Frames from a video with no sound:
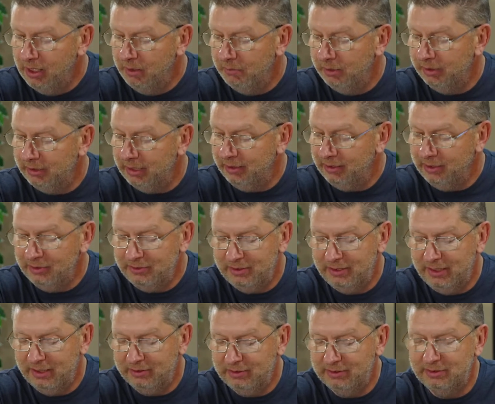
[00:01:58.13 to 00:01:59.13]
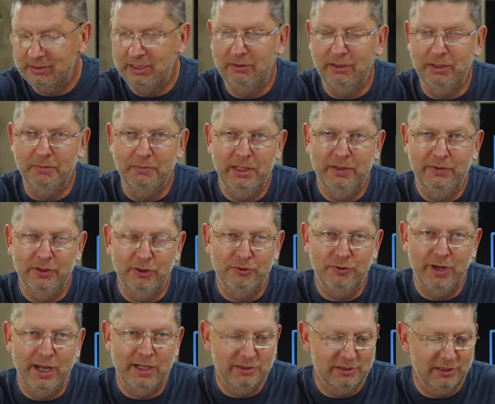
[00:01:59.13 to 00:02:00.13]
but that doesn't necessarily mean the
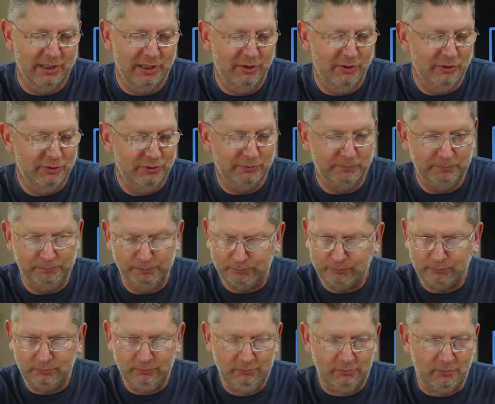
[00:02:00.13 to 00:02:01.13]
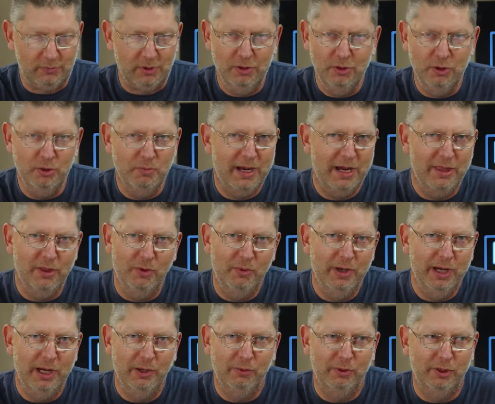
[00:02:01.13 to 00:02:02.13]
translators, who, by the
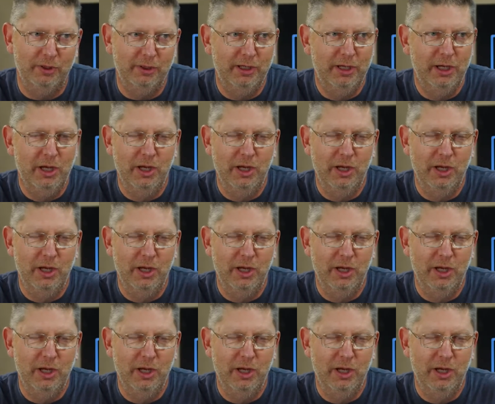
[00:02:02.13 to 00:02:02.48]
way, were,